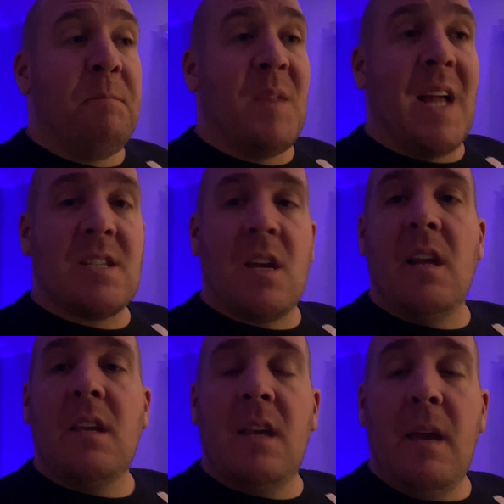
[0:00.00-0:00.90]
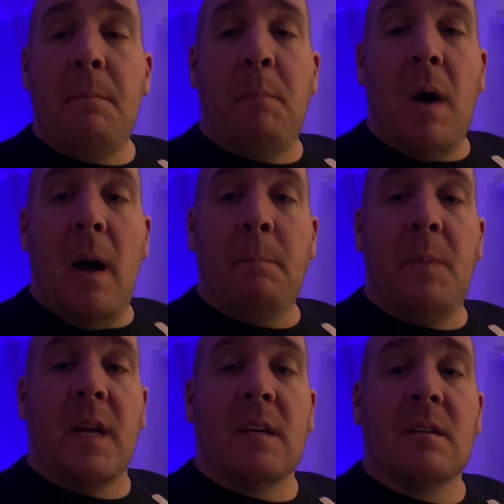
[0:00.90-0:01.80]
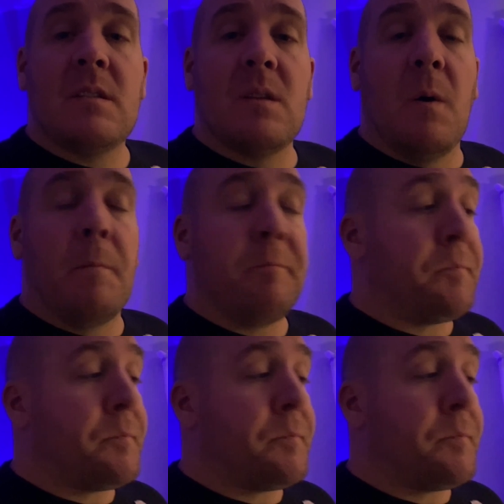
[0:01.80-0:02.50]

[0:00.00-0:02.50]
that's going to keep pumping. So